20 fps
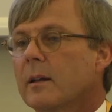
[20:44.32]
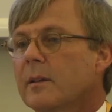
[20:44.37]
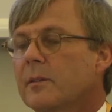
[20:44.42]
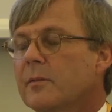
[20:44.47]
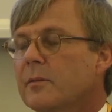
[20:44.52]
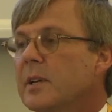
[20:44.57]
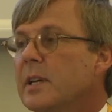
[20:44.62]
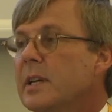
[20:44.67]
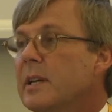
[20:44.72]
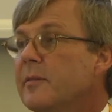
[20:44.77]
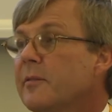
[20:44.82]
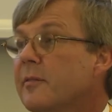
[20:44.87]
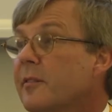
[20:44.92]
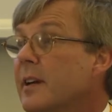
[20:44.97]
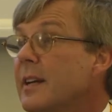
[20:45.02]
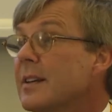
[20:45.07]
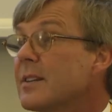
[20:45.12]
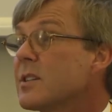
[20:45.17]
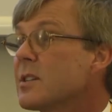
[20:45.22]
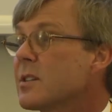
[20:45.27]
3
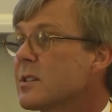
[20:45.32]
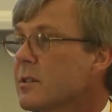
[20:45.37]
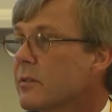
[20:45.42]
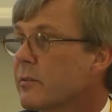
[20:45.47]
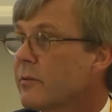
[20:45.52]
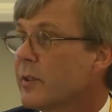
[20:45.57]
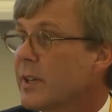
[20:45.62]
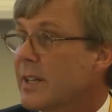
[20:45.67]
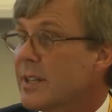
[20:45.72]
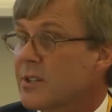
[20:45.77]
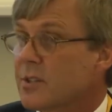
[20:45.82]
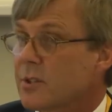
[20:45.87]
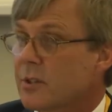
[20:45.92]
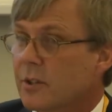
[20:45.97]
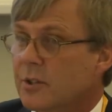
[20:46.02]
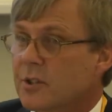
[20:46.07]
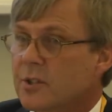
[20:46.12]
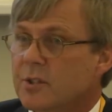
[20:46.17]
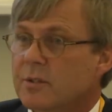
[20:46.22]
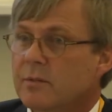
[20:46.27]
phases of
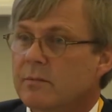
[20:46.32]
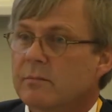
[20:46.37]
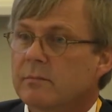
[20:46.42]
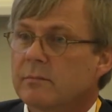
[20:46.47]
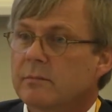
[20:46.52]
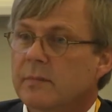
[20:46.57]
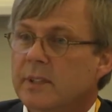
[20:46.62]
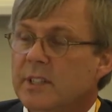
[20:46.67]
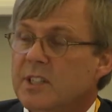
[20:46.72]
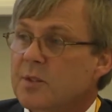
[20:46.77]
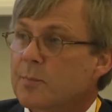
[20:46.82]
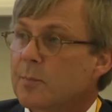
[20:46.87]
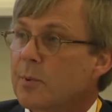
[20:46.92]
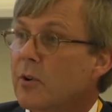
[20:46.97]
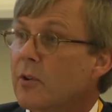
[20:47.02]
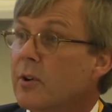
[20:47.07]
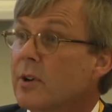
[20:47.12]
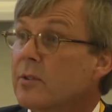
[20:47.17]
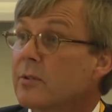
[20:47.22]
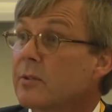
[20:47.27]
research:
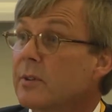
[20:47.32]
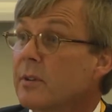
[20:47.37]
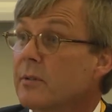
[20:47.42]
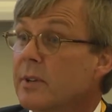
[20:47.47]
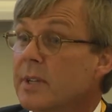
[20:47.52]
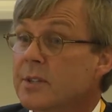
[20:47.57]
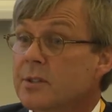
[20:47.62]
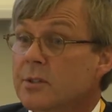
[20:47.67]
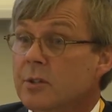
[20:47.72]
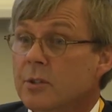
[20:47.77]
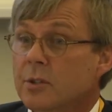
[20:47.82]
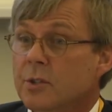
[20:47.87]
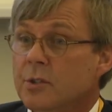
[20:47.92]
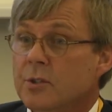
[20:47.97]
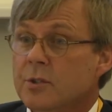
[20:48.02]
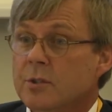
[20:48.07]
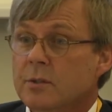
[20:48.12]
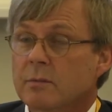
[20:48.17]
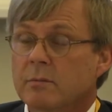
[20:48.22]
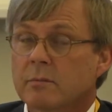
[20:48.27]
exploratory
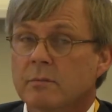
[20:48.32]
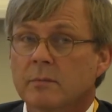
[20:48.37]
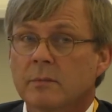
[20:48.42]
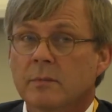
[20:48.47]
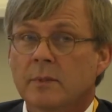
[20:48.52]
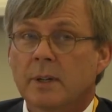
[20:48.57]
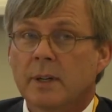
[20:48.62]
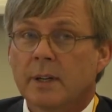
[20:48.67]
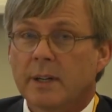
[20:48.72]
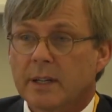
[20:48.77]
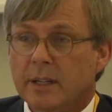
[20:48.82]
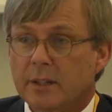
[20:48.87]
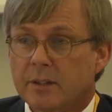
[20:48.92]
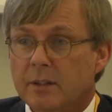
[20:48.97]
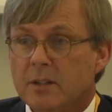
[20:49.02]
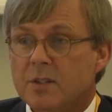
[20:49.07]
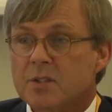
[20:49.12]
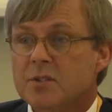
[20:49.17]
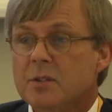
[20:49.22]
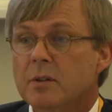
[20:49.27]
research,
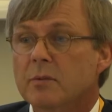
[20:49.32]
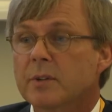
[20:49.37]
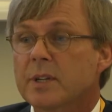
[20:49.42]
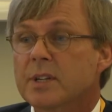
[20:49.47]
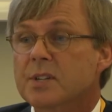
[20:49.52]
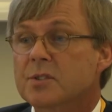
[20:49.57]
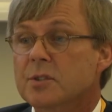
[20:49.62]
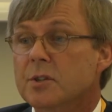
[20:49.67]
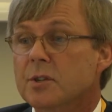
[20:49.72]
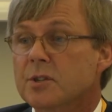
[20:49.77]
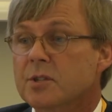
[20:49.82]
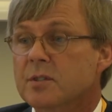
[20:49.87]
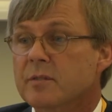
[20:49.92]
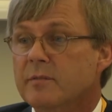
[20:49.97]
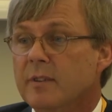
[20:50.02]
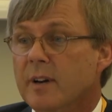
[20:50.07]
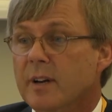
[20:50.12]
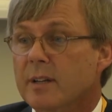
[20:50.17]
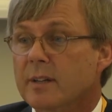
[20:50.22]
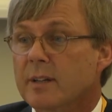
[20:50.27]
industrial research
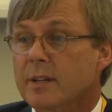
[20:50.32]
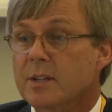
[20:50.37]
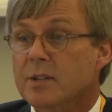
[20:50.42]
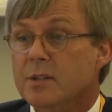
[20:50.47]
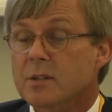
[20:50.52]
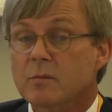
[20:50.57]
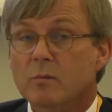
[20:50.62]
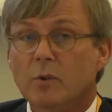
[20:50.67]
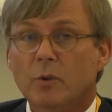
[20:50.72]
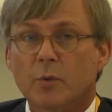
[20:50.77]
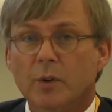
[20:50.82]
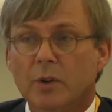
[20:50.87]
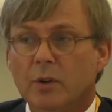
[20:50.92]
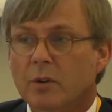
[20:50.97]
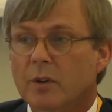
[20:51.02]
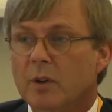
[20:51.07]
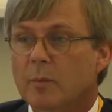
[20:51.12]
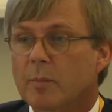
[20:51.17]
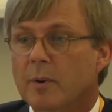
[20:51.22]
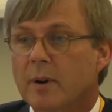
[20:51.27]
and validation, what we
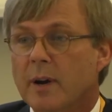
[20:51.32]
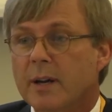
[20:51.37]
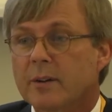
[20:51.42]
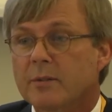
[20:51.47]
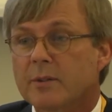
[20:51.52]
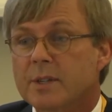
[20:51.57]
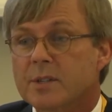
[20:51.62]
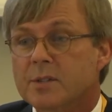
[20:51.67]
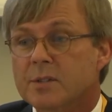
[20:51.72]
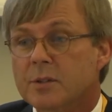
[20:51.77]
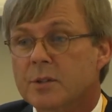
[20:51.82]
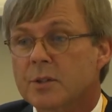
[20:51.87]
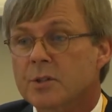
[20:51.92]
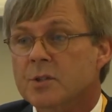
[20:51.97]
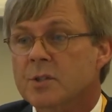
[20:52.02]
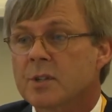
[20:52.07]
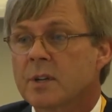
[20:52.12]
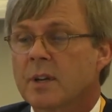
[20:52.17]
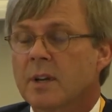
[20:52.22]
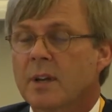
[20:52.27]
call applied
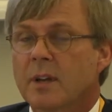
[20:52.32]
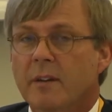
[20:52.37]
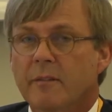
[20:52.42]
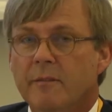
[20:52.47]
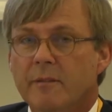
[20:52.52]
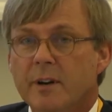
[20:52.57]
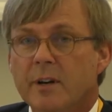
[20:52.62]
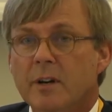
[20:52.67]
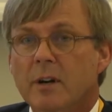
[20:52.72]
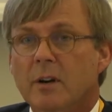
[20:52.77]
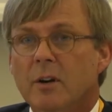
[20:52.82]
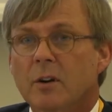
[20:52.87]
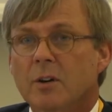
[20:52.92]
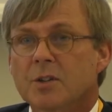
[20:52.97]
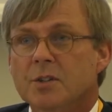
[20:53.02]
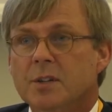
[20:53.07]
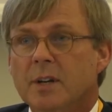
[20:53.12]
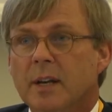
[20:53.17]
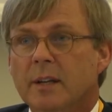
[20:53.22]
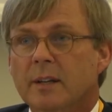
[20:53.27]
research, very
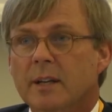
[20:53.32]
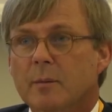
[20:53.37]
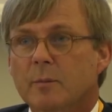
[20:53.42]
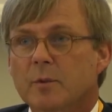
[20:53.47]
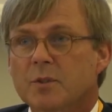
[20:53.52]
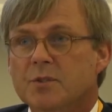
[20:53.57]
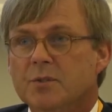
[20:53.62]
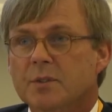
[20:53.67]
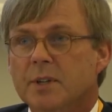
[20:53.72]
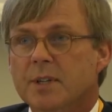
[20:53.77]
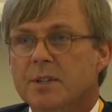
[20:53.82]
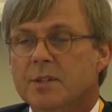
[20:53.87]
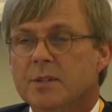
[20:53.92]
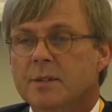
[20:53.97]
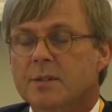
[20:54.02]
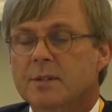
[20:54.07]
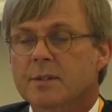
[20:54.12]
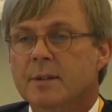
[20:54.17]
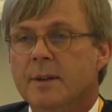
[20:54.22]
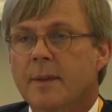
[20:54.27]
large-scale
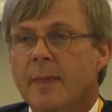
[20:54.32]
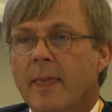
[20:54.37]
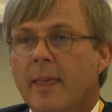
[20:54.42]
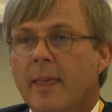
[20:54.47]
demonstrations.